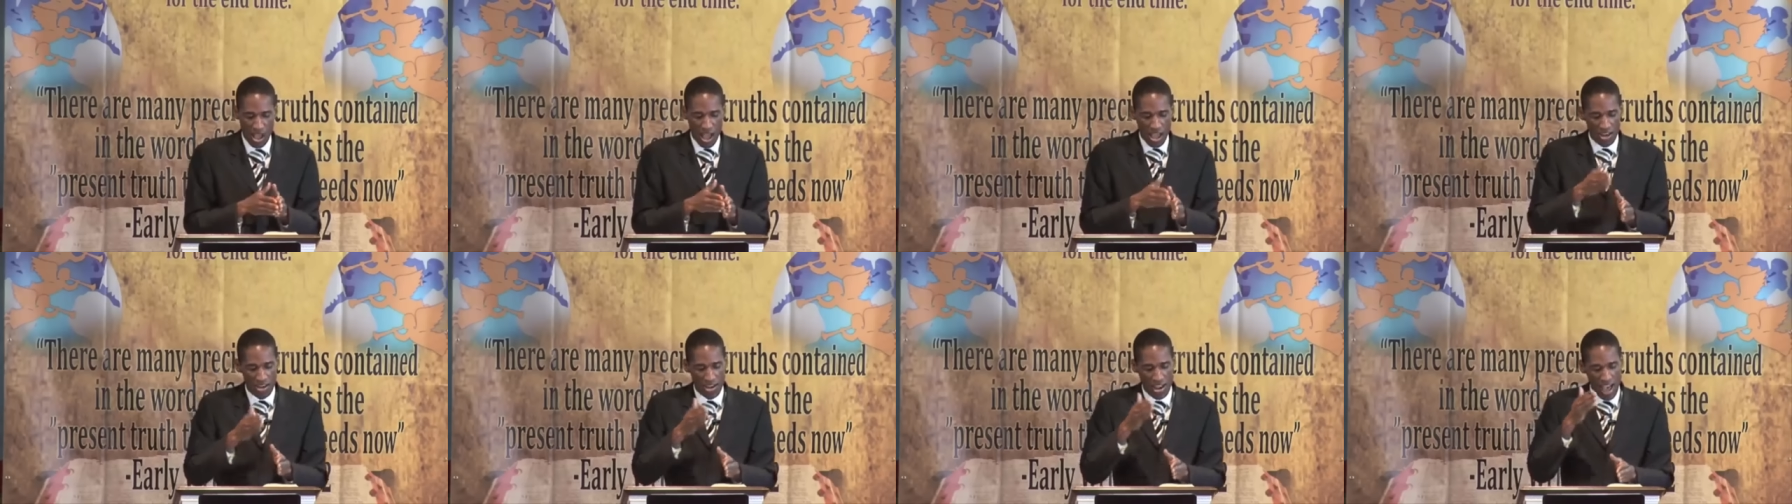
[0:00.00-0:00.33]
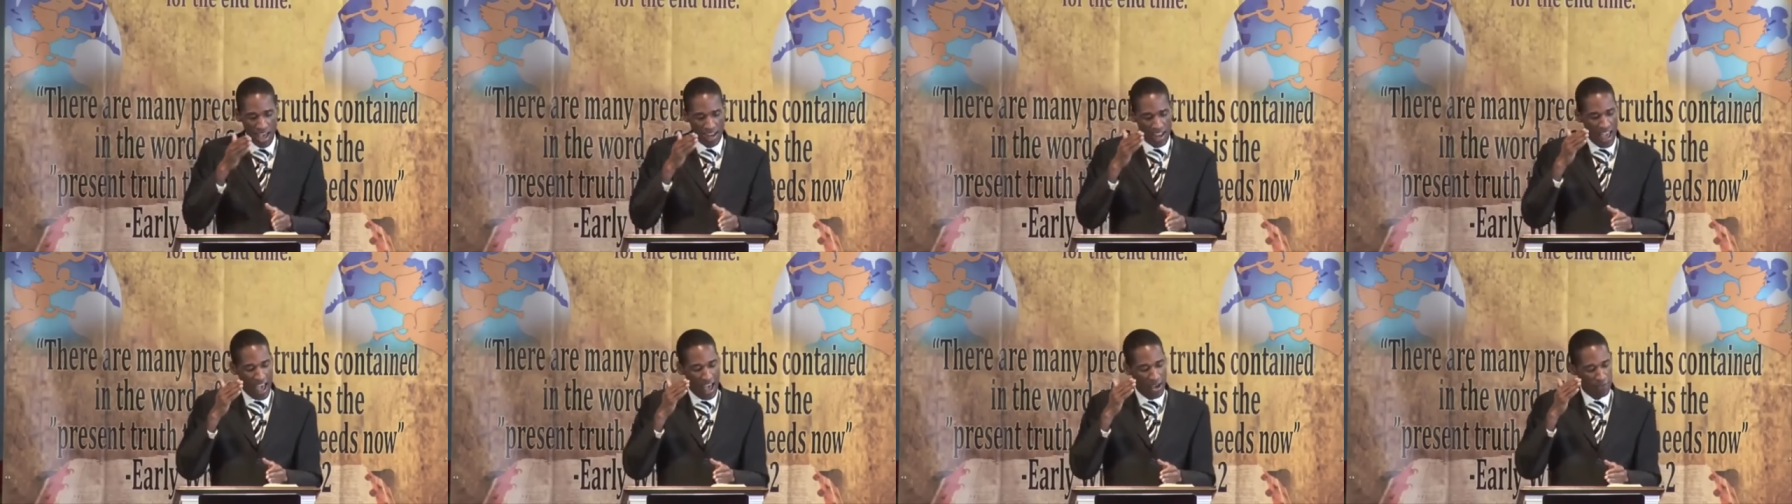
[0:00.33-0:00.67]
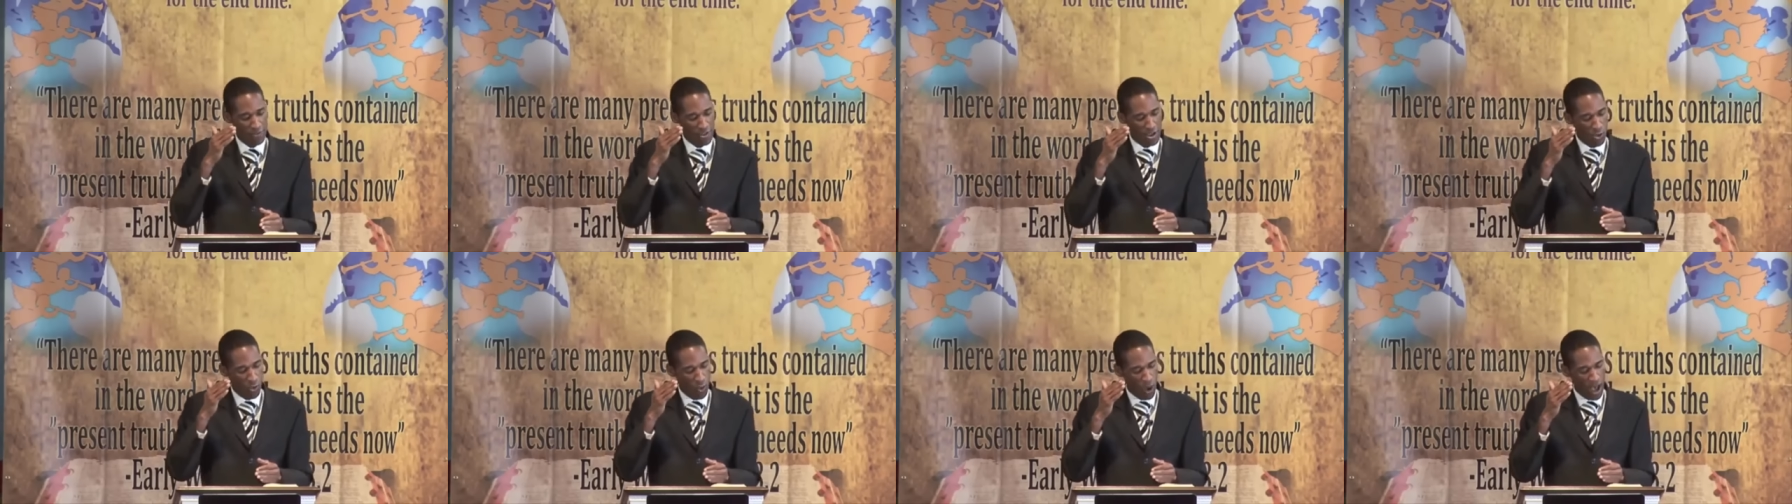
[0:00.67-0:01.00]
not
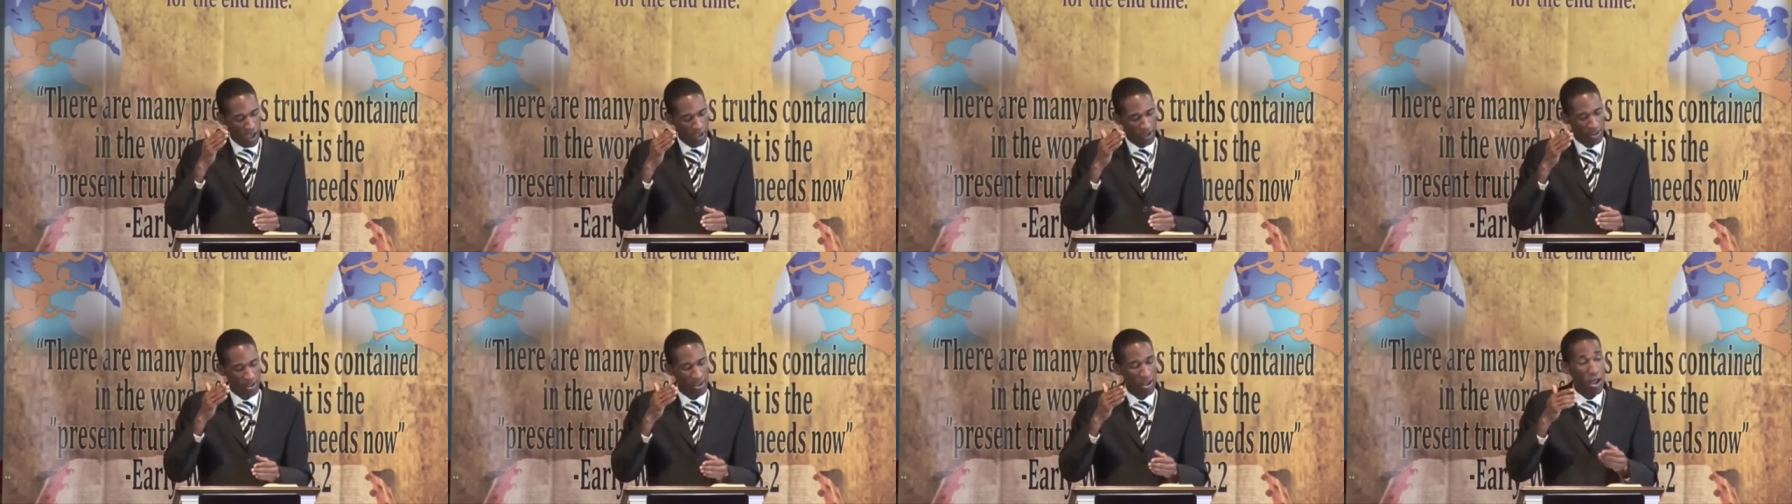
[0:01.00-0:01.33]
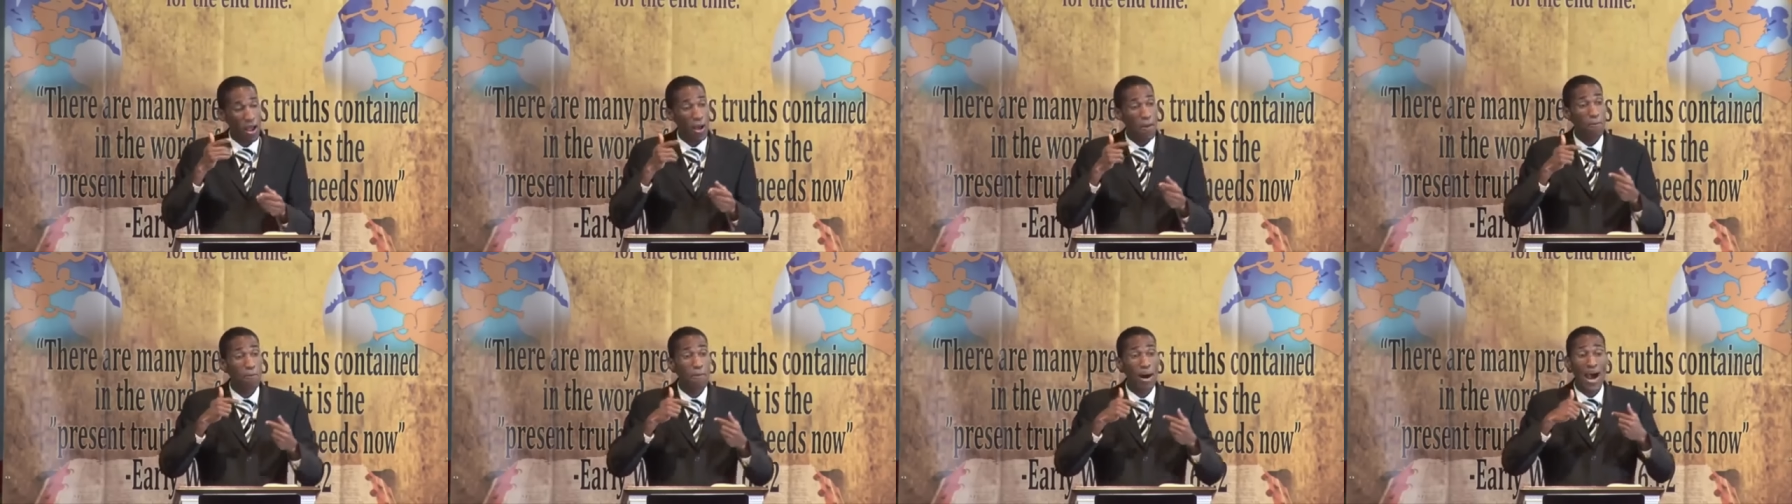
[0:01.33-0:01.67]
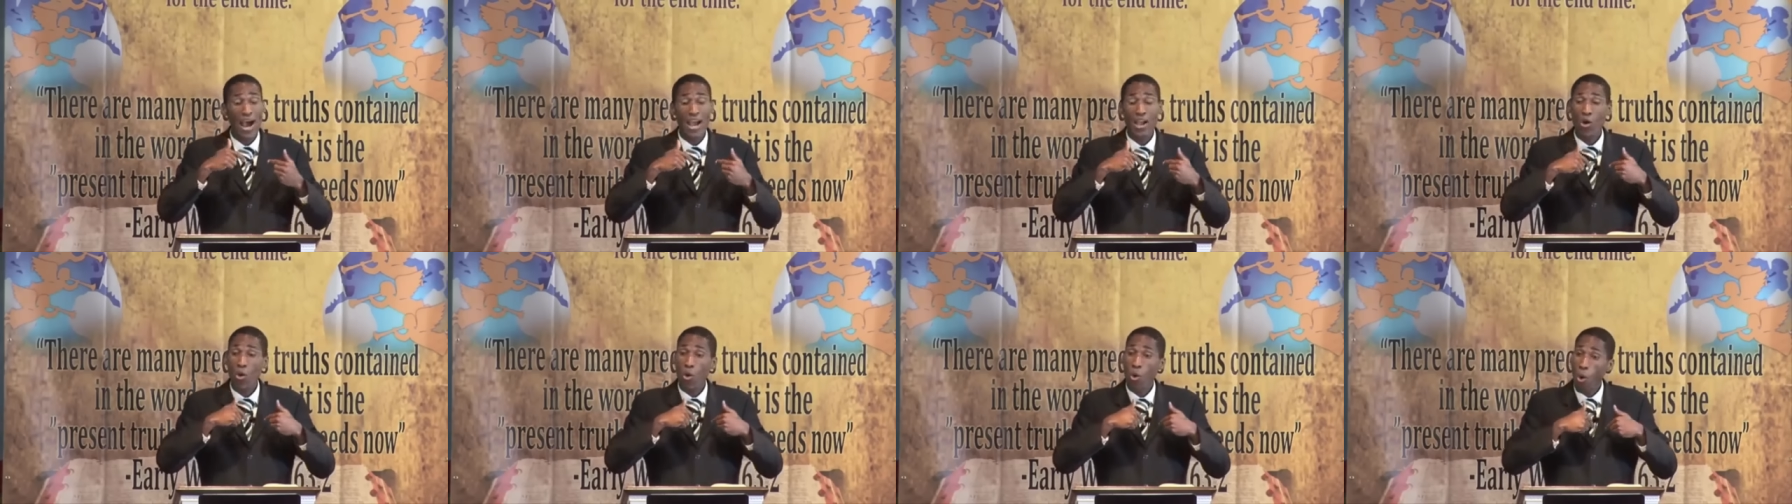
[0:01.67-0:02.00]
having what?
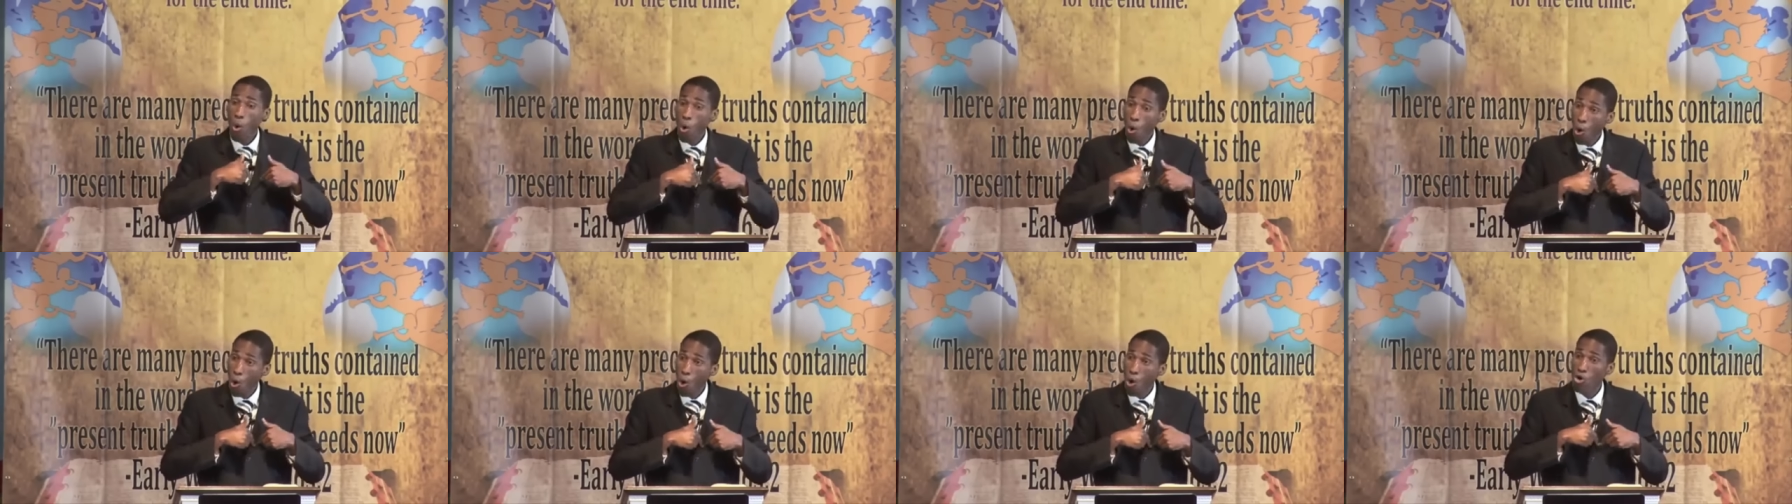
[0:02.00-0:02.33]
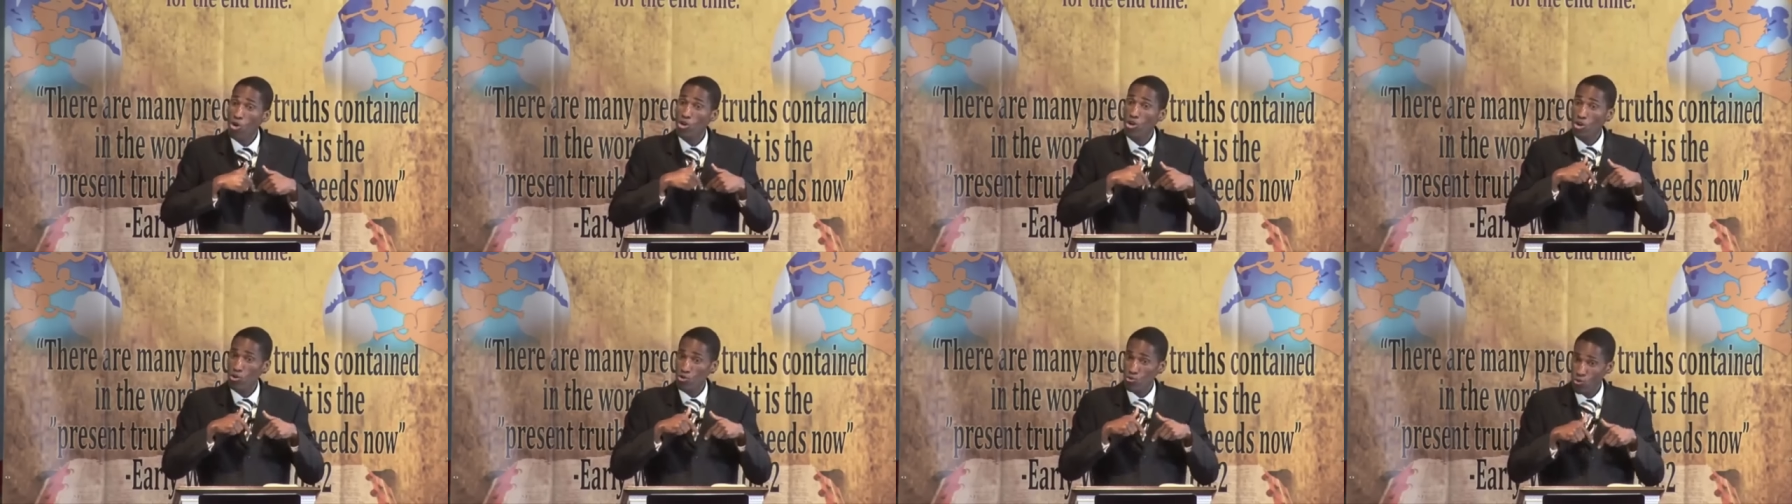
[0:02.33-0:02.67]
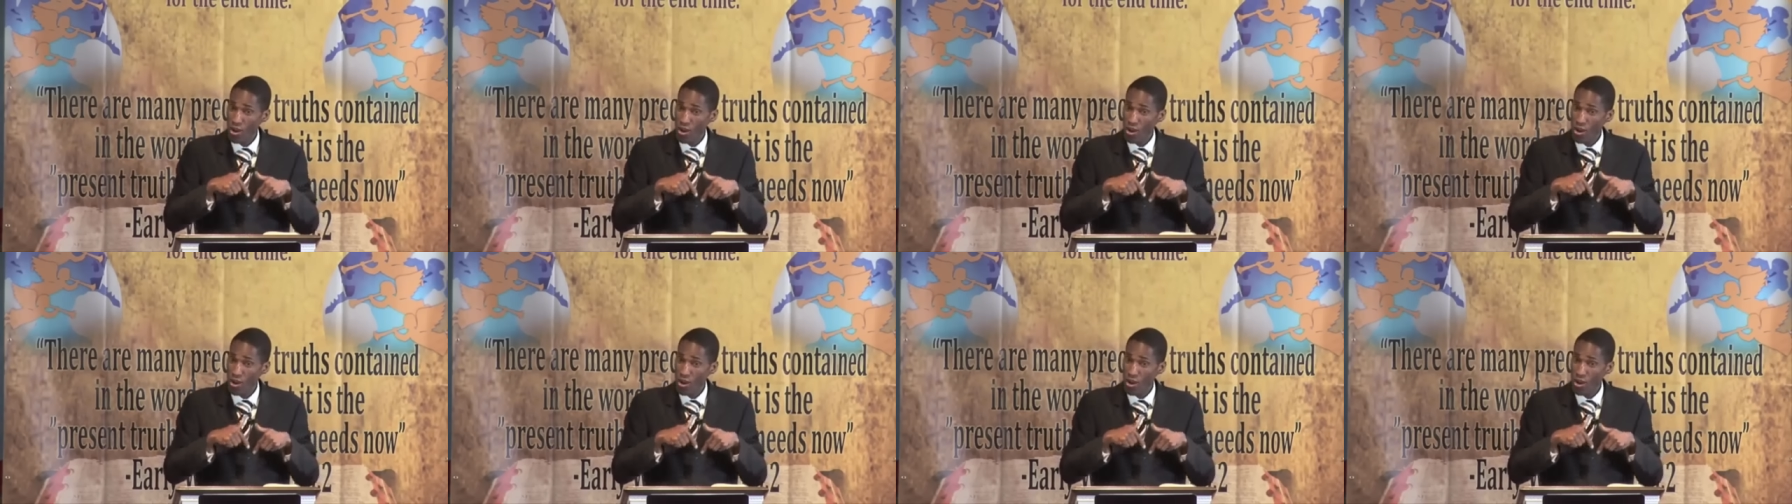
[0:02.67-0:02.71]
My own